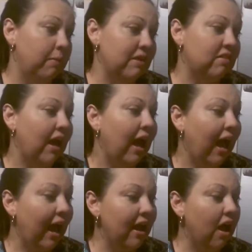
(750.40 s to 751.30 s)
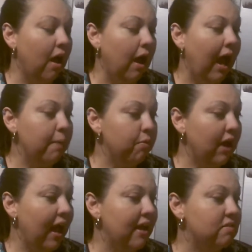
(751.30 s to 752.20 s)
is a
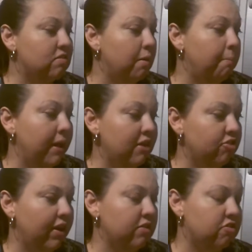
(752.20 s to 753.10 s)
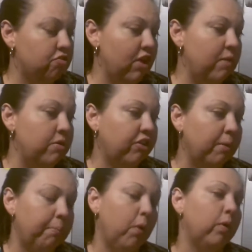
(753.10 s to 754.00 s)
hybridized meningitis strain with
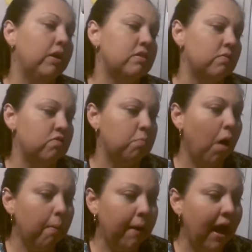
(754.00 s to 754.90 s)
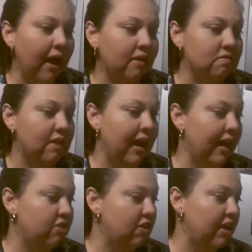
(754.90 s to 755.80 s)
components of smallpox
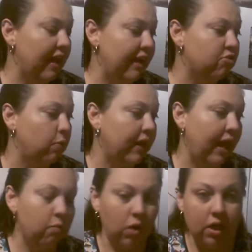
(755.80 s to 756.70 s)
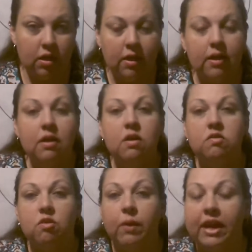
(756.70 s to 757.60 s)
and H1N1.
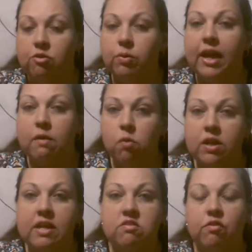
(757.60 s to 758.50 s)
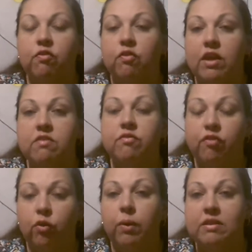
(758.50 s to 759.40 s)
So H1N1 is an
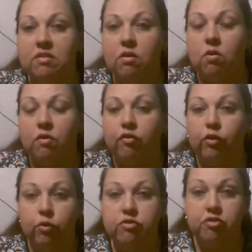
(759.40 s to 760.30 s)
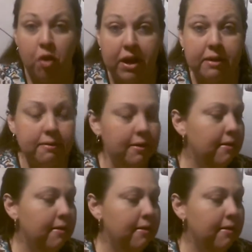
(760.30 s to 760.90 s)
influenza or flu strain.